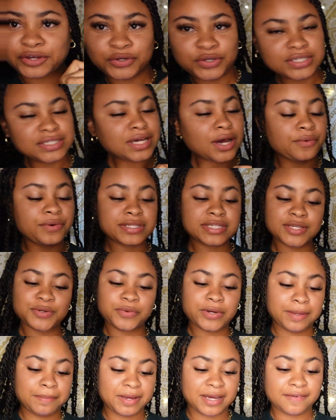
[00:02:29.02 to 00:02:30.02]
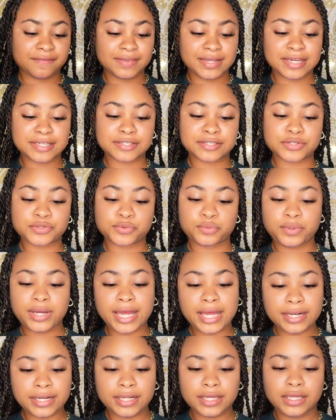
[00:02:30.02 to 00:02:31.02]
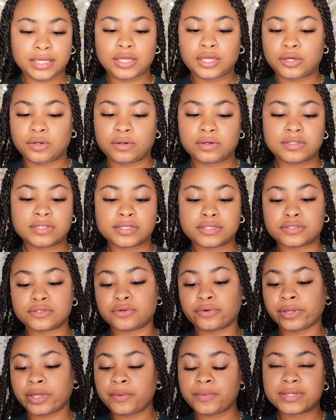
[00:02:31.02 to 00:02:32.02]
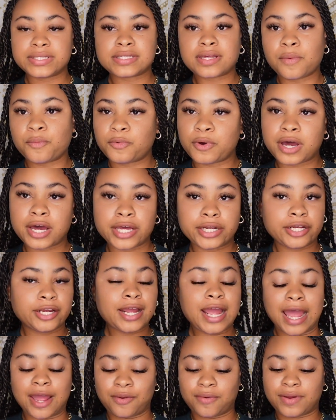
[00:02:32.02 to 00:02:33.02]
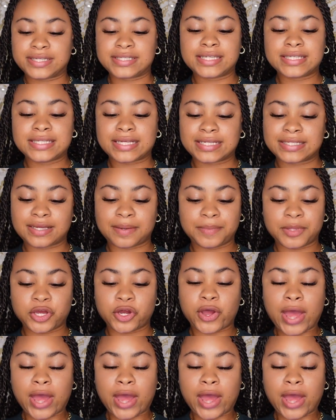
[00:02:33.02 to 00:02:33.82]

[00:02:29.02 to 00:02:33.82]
good towel to wipe off that sweat, or to soak it with some water and rest it on top of your